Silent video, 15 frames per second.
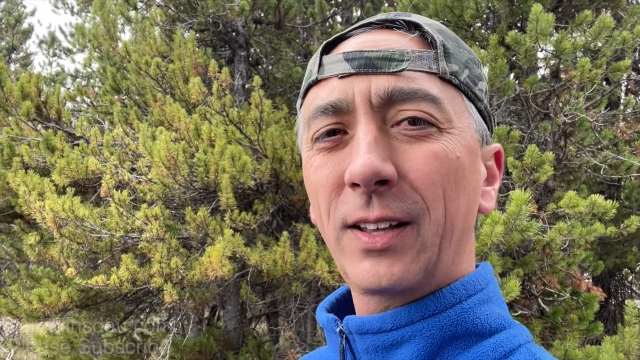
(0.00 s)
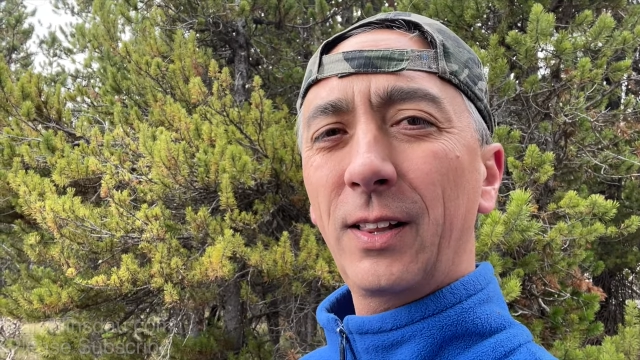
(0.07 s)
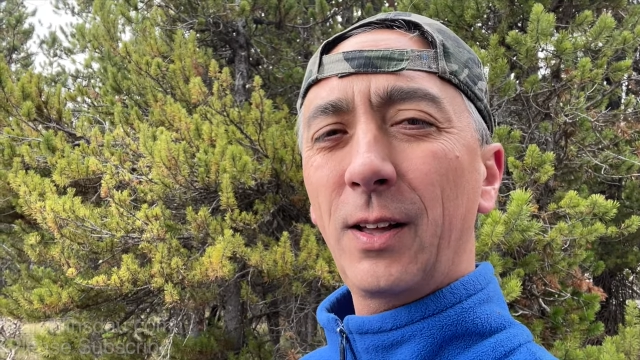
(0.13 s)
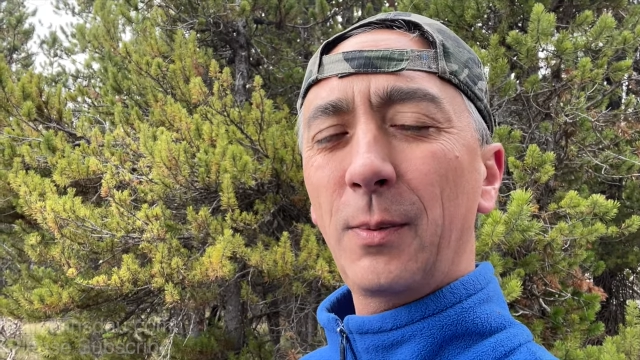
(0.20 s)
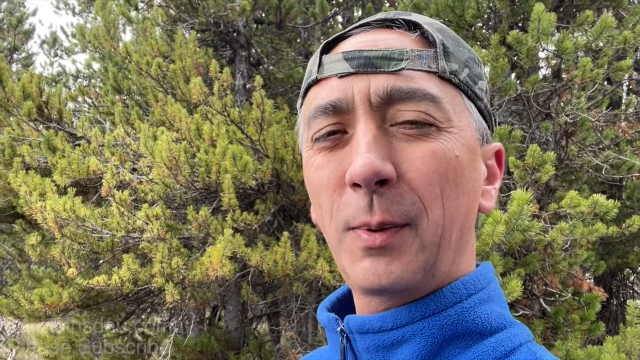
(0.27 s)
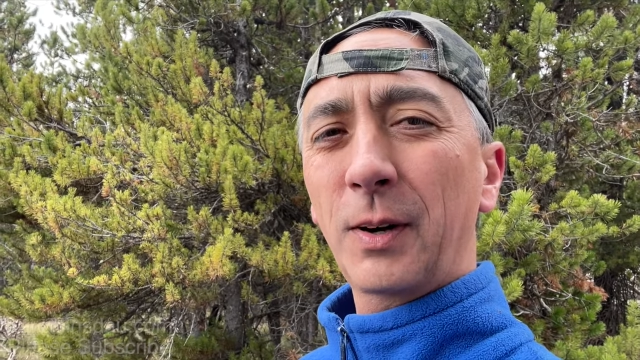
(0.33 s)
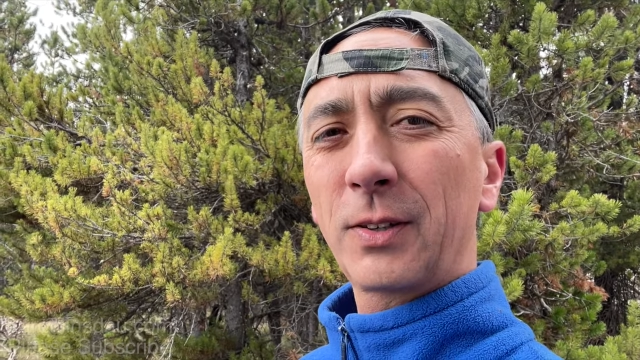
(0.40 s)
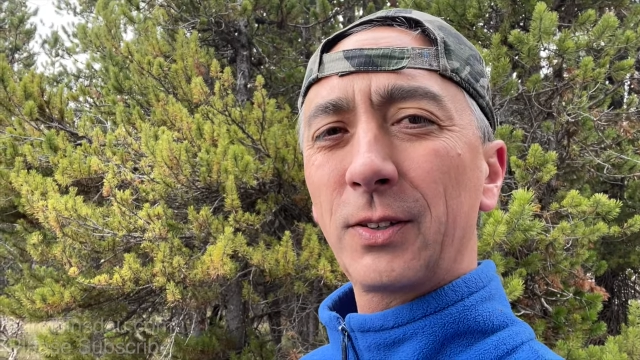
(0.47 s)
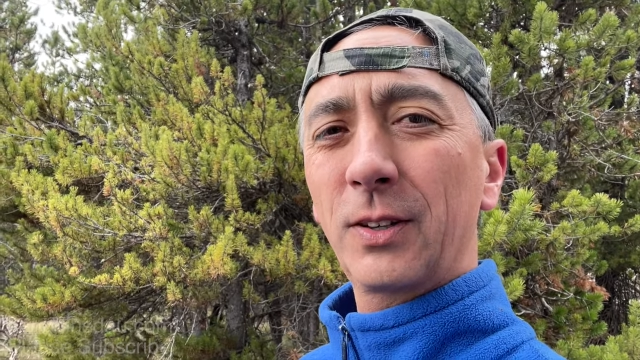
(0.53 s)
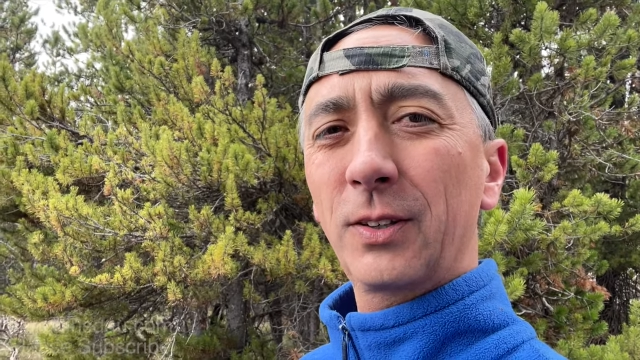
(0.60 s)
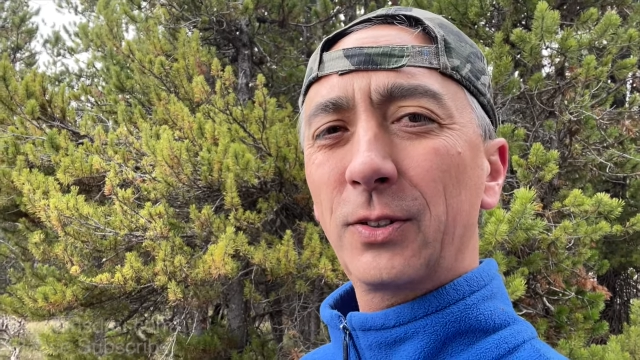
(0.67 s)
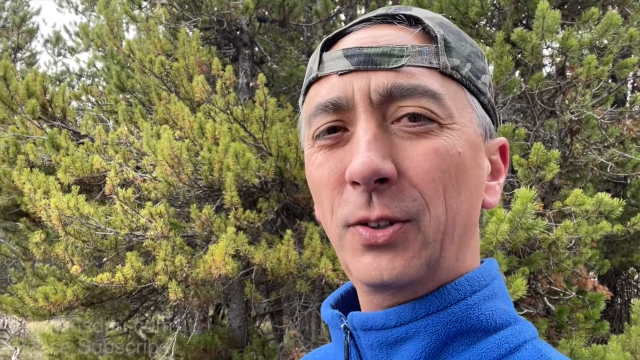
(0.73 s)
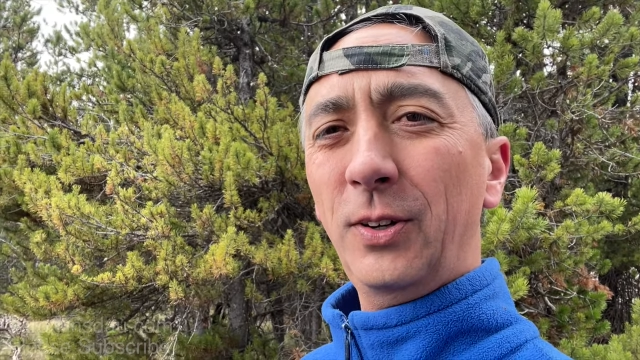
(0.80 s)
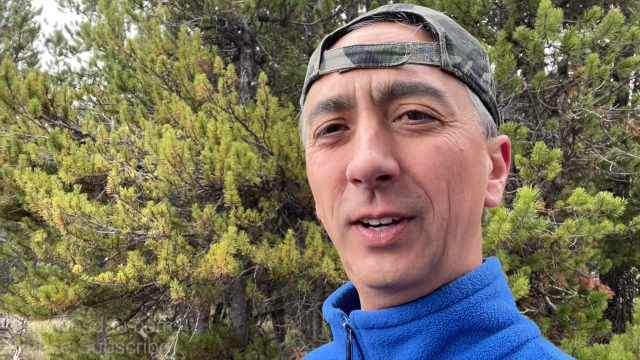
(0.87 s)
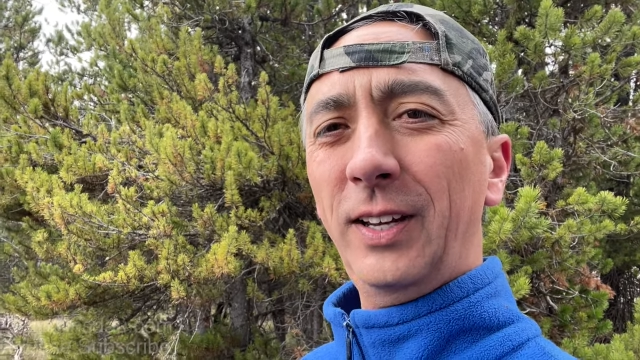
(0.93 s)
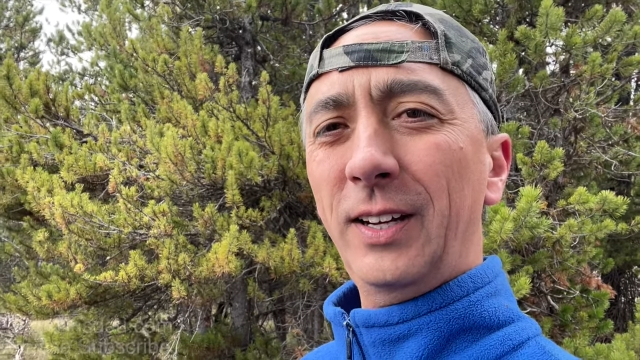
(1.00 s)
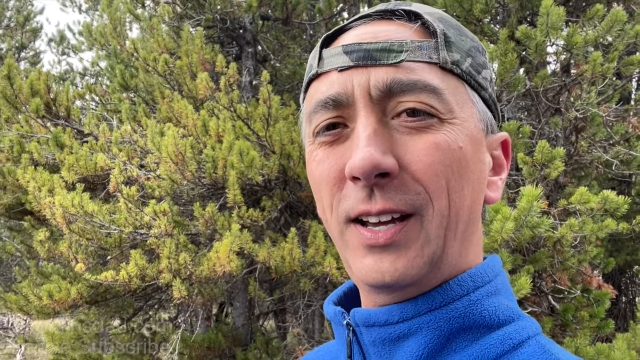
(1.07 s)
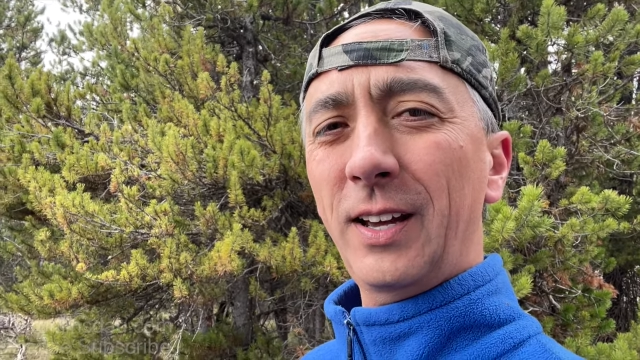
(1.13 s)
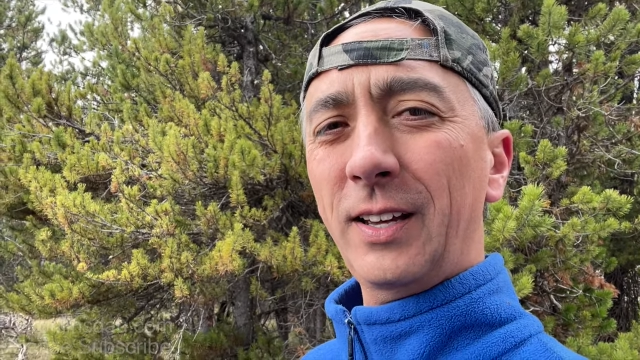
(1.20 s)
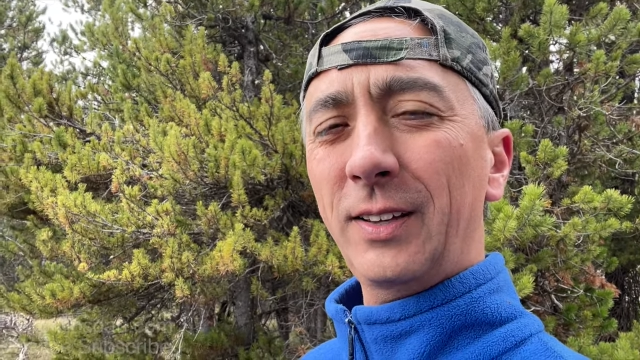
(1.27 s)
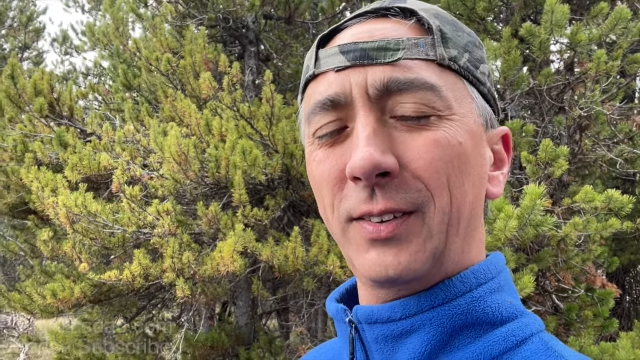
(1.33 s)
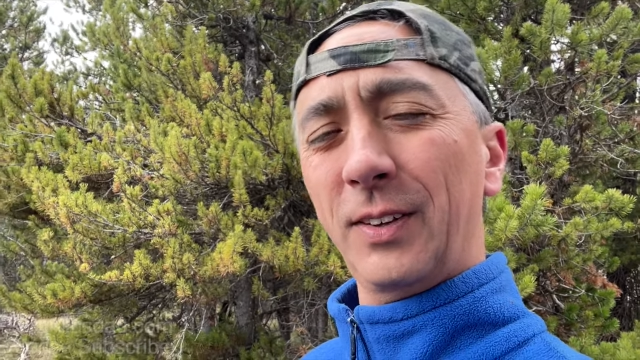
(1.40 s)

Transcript: claw marks on the tree not